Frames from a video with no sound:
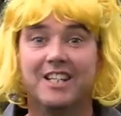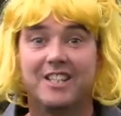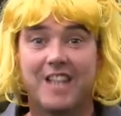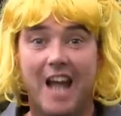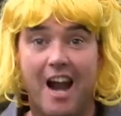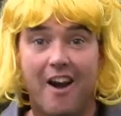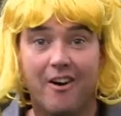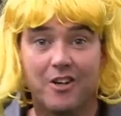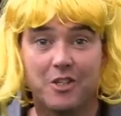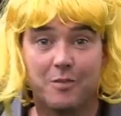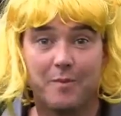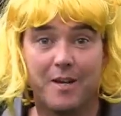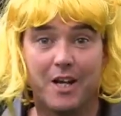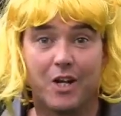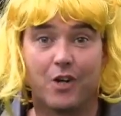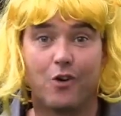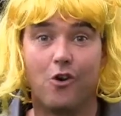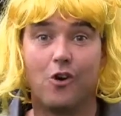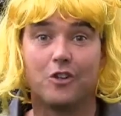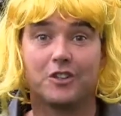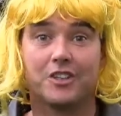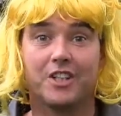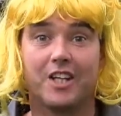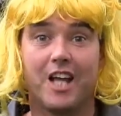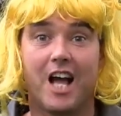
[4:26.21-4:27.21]
Darryn's a bit
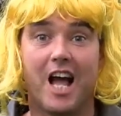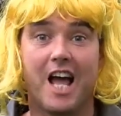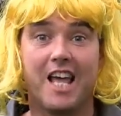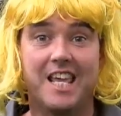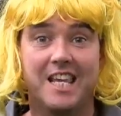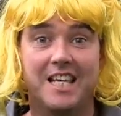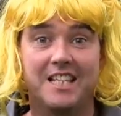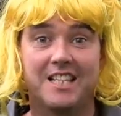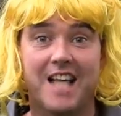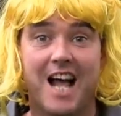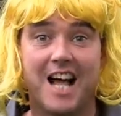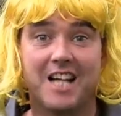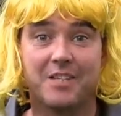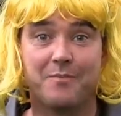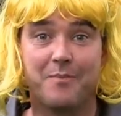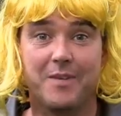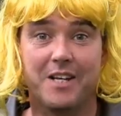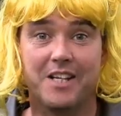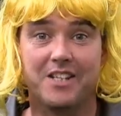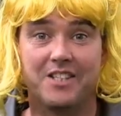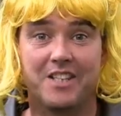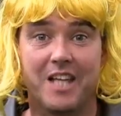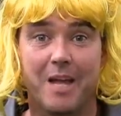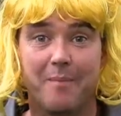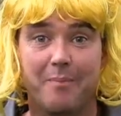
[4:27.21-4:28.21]
crook today. He's asked me
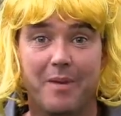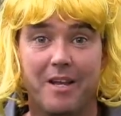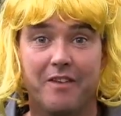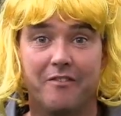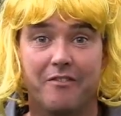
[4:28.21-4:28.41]
to step